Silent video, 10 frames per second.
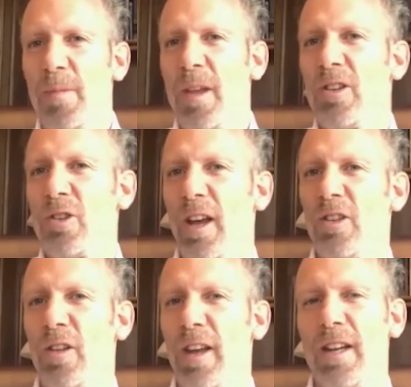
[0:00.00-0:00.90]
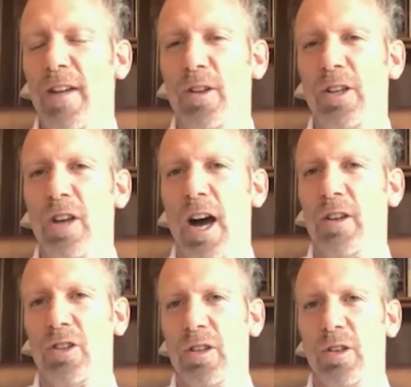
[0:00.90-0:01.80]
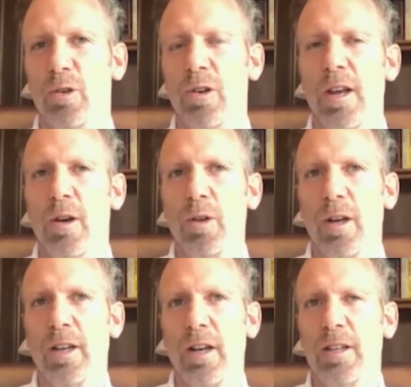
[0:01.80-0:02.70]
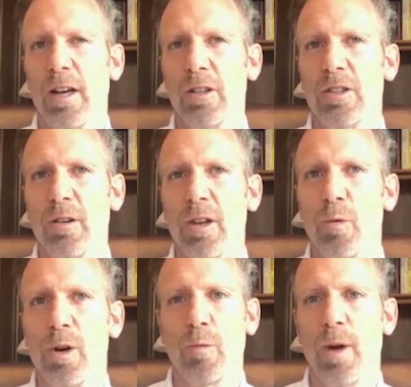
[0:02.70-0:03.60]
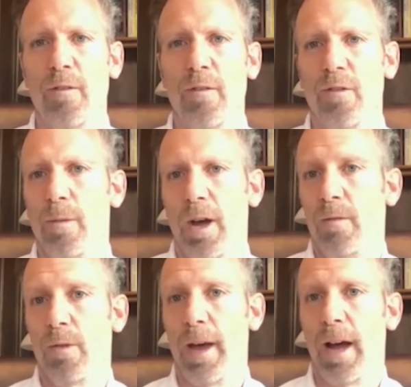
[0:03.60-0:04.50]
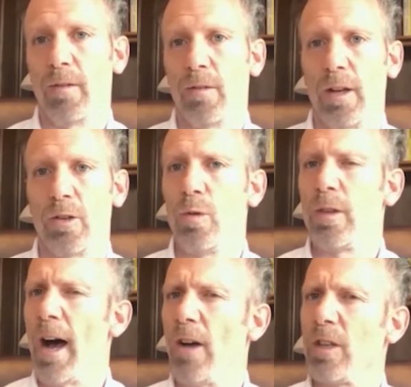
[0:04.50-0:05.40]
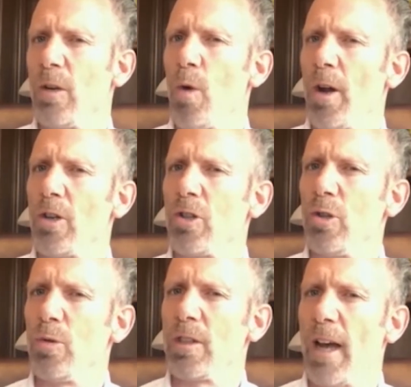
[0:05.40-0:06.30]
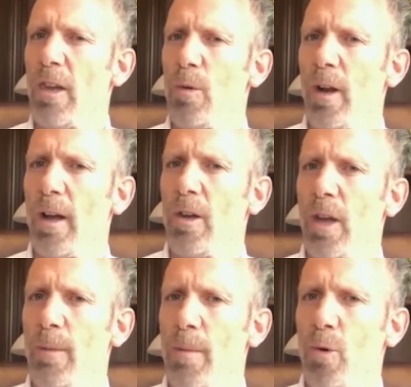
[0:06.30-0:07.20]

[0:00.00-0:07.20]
So, they, so they definitely saw this in you. T- tell us, uh, you know, where it went from that, from that, that 2001 or two was that you went out, you came on board?